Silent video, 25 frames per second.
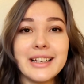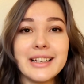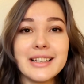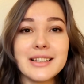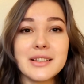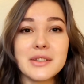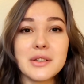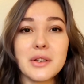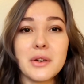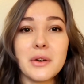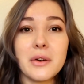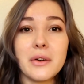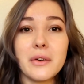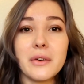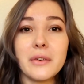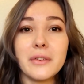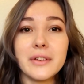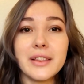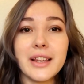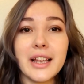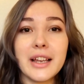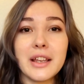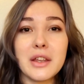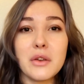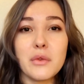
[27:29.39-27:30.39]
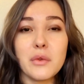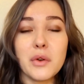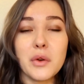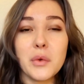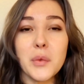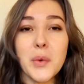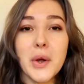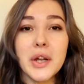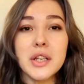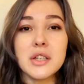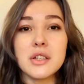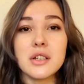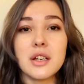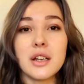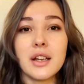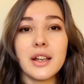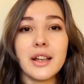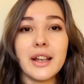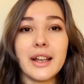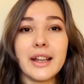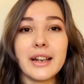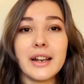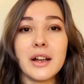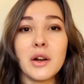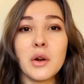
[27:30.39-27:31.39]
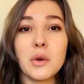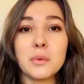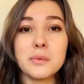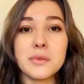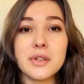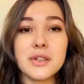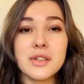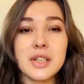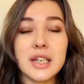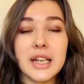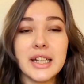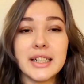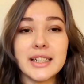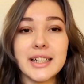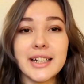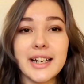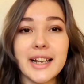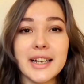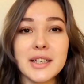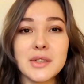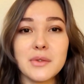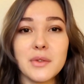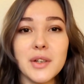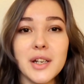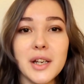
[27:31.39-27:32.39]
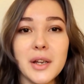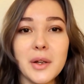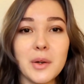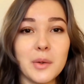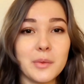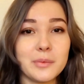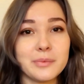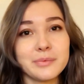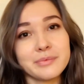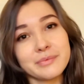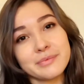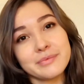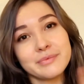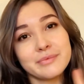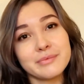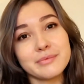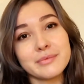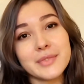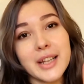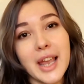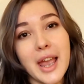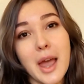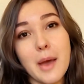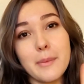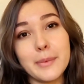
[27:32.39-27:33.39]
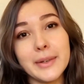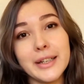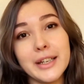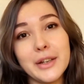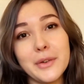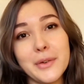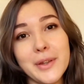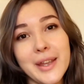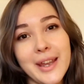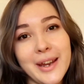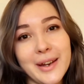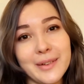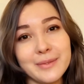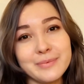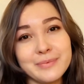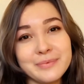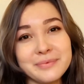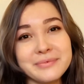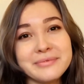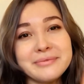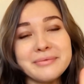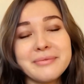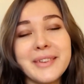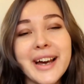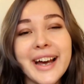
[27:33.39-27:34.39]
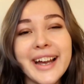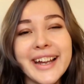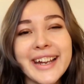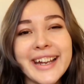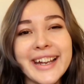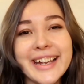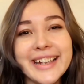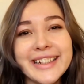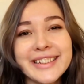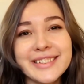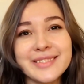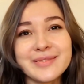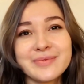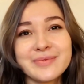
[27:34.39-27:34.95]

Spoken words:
So thank you for watching, and I hope to see you in the next video. Happy New Year. Bye.